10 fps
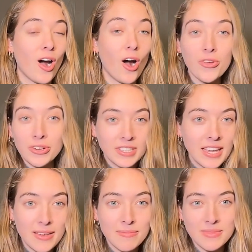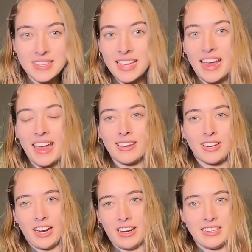other teams.
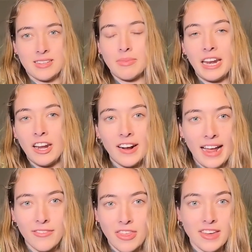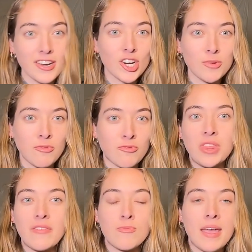And can somebody knock out the Thunder
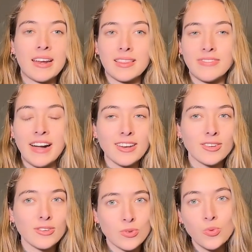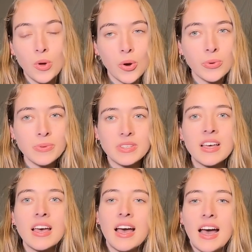before they even make it to the finals? Who
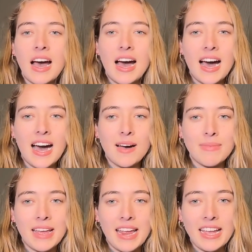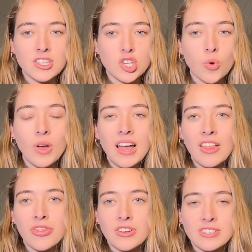knows? And so
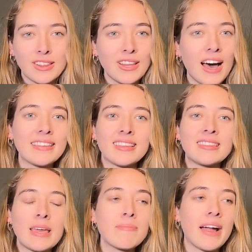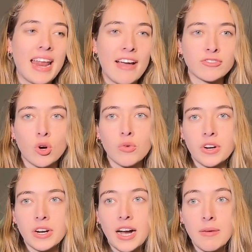there's a lot that they might have to
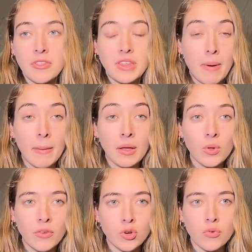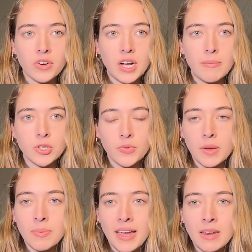overcome, that they probably will have to overcome to
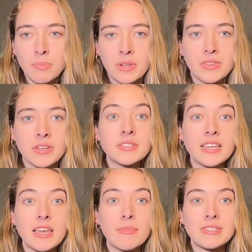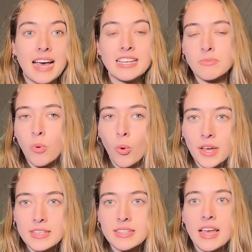repeat. But this team is as
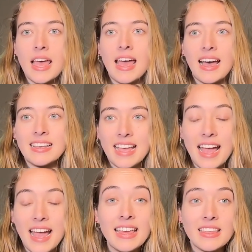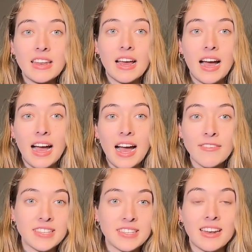poised as any that
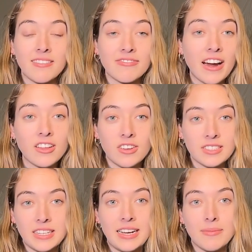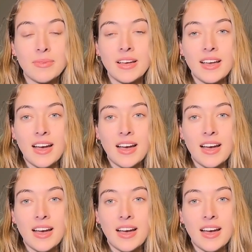I've seen in a very long time